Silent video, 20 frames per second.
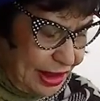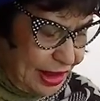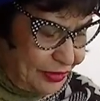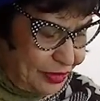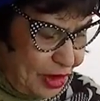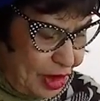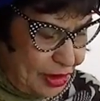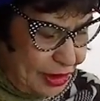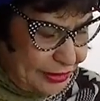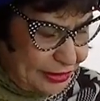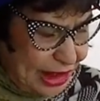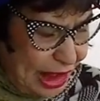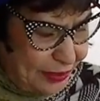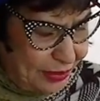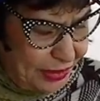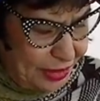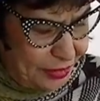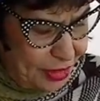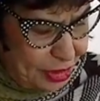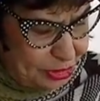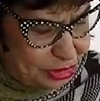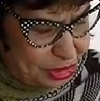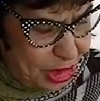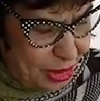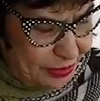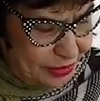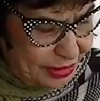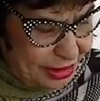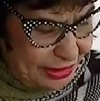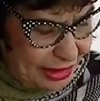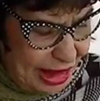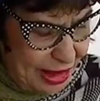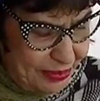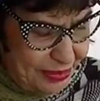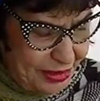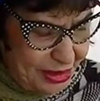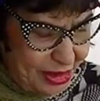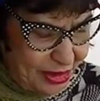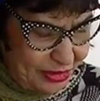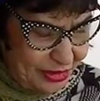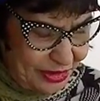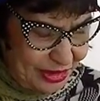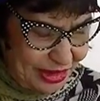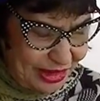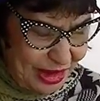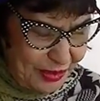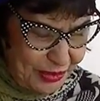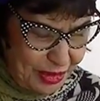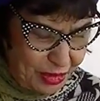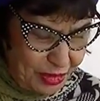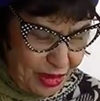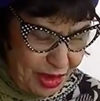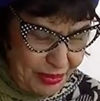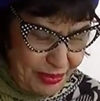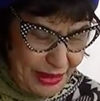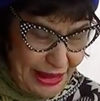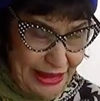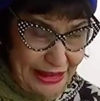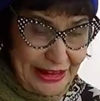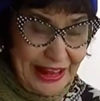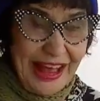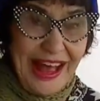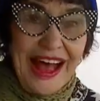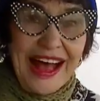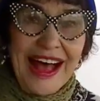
If you're the captain of your ship, can I be your number one mate?